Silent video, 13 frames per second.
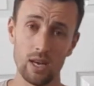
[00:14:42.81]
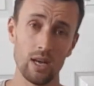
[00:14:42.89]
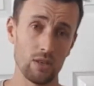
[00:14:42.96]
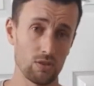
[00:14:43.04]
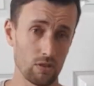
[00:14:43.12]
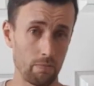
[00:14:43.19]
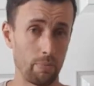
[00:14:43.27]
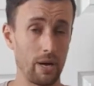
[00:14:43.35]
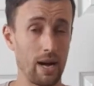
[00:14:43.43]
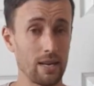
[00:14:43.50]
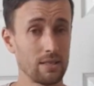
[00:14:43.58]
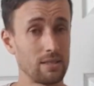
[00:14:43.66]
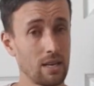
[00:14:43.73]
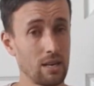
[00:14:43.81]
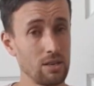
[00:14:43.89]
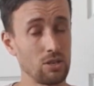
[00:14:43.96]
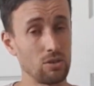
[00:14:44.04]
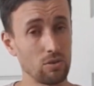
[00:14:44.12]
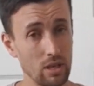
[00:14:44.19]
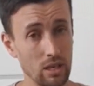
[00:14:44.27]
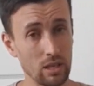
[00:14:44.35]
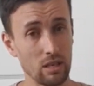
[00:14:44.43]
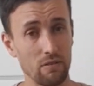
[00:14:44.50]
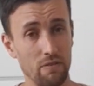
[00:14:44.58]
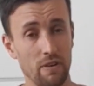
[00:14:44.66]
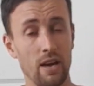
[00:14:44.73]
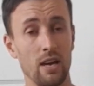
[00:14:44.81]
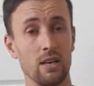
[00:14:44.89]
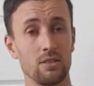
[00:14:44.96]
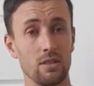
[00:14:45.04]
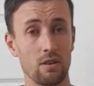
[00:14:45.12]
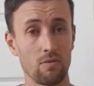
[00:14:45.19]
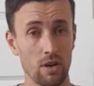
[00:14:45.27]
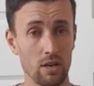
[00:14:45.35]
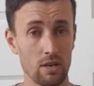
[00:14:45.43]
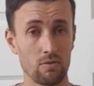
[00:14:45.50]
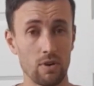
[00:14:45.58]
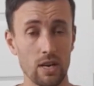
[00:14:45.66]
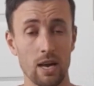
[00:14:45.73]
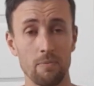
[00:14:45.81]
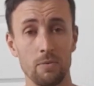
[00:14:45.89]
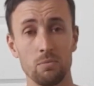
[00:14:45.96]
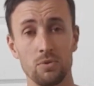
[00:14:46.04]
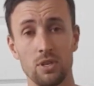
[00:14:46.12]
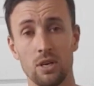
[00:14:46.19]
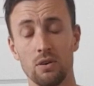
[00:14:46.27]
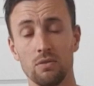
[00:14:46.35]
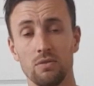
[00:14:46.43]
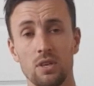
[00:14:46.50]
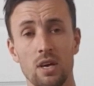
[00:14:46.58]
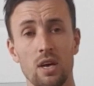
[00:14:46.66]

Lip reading: sort of past that initial healing phase and they're ready to rehab themselves,